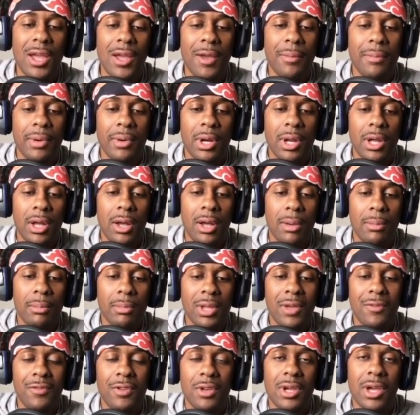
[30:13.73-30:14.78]
But um,
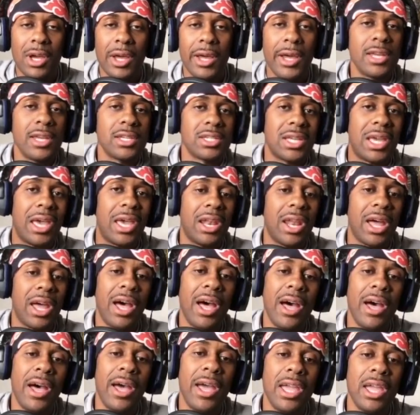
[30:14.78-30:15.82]
love you guys, and
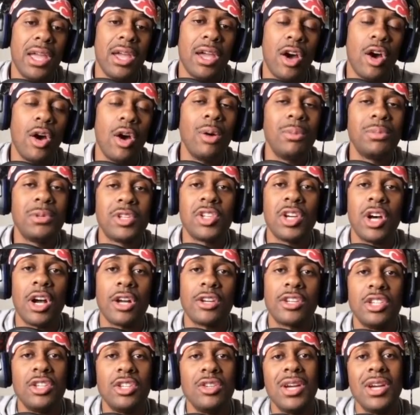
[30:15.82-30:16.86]
I hope to talk
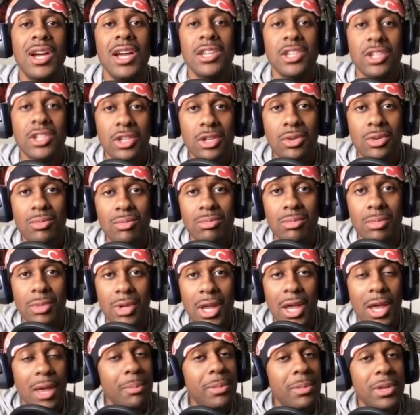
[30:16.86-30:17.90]
to you guys soon.
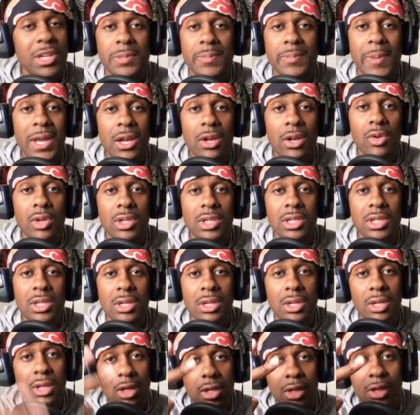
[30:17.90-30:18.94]
Bis später, Leute.
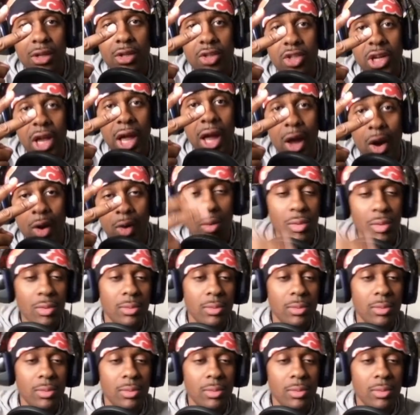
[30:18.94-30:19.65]
Ciao.